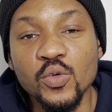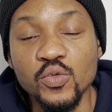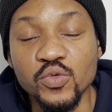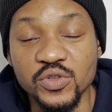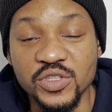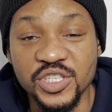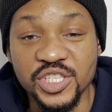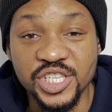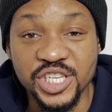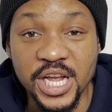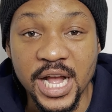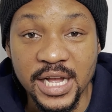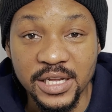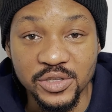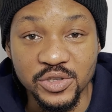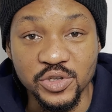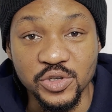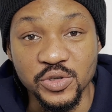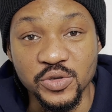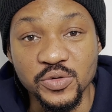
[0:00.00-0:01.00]
would
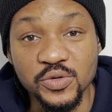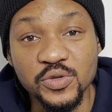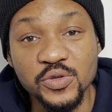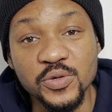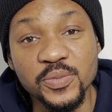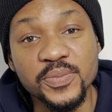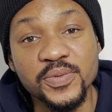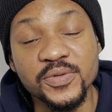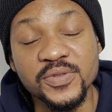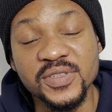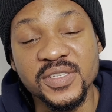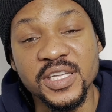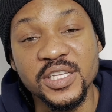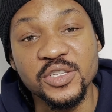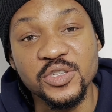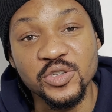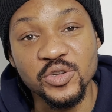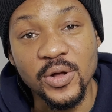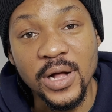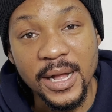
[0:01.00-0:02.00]
charge you to
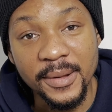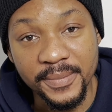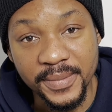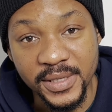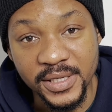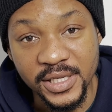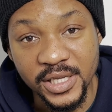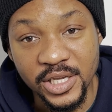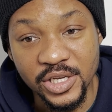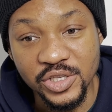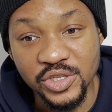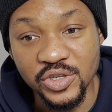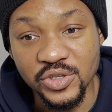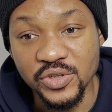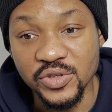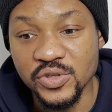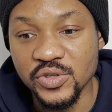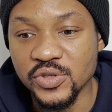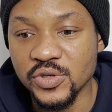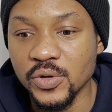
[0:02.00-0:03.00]
process your
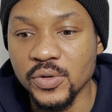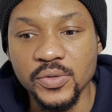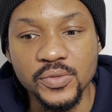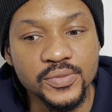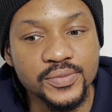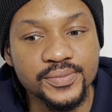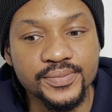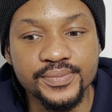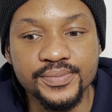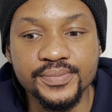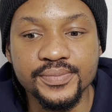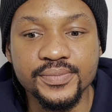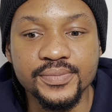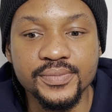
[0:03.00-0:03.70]
application. So